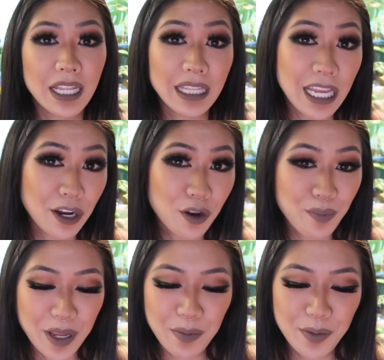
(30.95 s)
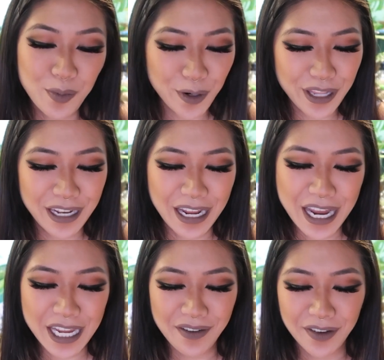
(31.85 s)
There may be more than
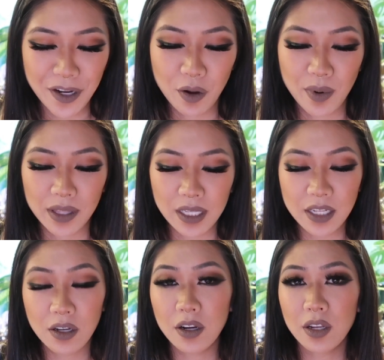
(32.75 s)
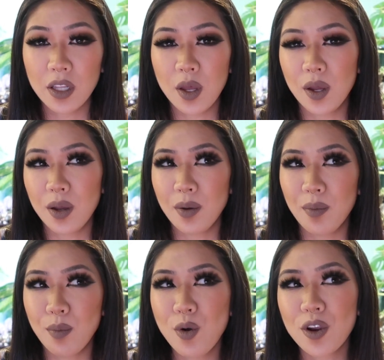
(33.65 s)
I even know, but these are the
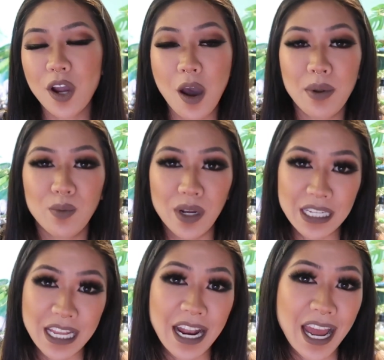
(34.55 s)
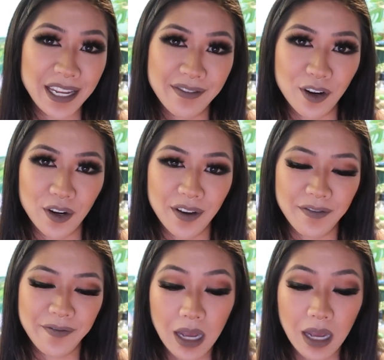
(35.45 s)
more common ones that I have heard of.